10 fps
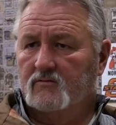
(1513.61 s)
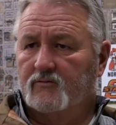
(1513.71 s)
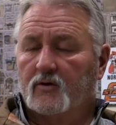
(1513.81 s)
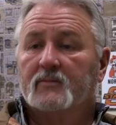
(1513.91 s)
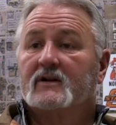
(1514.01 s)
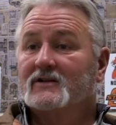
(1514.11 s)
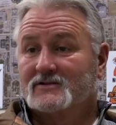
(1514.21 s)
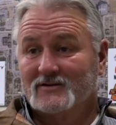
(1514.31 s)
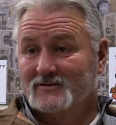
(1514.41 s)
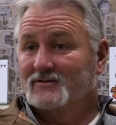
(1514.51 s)
from a
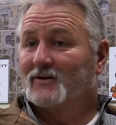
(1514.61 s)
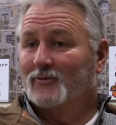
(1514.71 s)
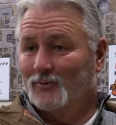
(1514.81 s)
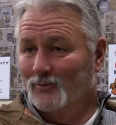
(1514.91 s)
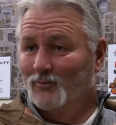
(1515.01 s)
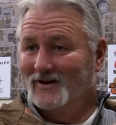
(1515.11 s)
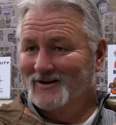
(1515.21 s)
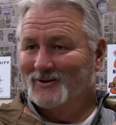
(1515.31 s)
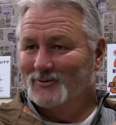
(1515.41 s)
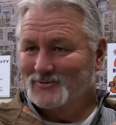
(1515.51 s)
distance through
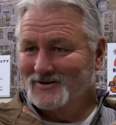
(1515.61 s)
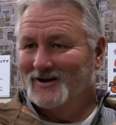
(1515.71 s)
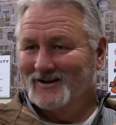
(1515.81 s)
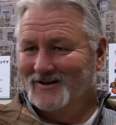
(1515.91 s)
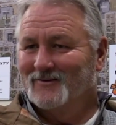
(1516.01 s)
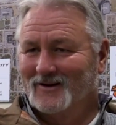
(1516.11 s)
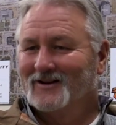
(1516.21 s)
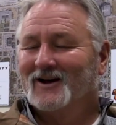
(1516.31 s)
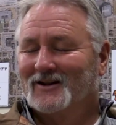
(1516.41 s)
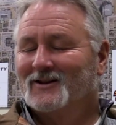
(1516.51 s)
windows, not in
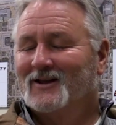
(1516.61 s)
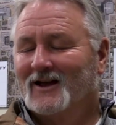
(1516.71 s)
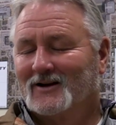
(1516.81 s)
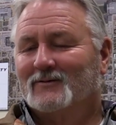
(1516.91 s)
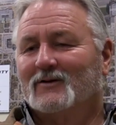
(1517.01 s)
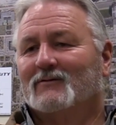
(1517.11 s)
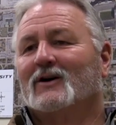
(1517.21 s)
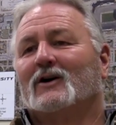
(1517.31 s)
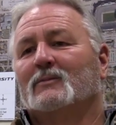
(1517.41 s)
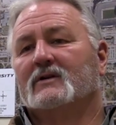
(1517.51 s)
the active
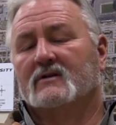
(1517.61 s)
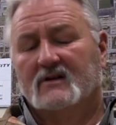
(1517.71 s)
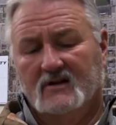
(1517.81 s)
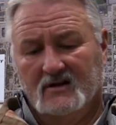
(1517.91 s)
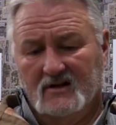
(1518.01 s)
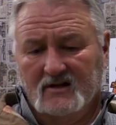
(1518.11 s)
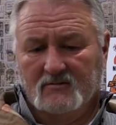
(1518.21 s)
environment, yeah.